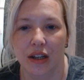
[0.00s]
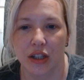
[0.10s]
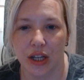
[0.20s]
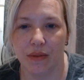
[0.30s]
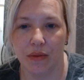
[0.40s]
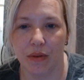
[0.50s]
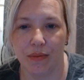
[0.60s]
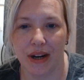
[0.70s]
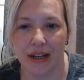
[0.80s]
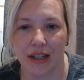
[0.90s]
general
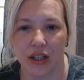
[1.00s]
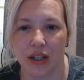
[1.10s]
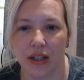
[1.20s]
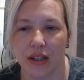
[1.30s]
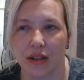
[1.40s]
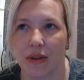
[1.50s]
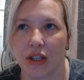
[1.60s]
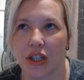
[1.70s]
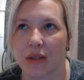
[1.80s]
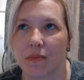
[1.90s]
practitioner's,
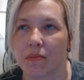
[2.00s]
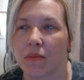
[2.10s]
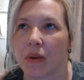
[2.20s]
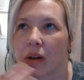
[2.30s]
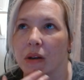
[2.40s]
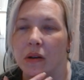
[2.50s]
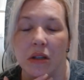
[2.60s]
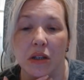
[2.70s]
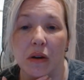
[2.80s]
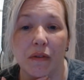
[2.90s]
which is,
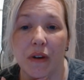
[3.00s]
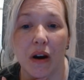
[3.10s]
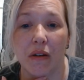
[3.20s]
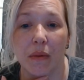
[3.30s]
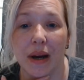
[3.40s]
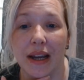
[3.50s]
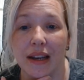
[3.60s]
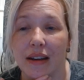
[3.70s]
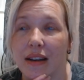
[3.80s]
it's not far away.